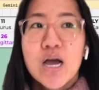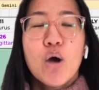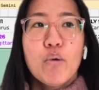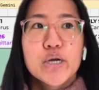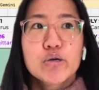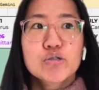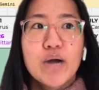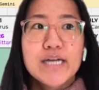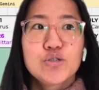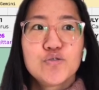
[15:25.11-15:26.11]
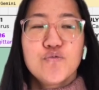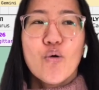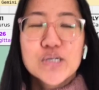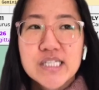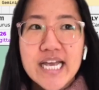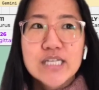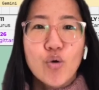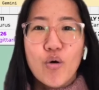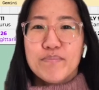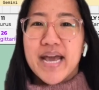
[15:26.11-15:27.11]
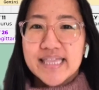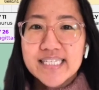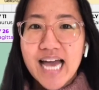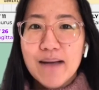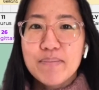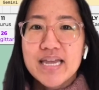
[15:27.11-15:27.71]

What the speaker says: where you're trying to force things or make things happen,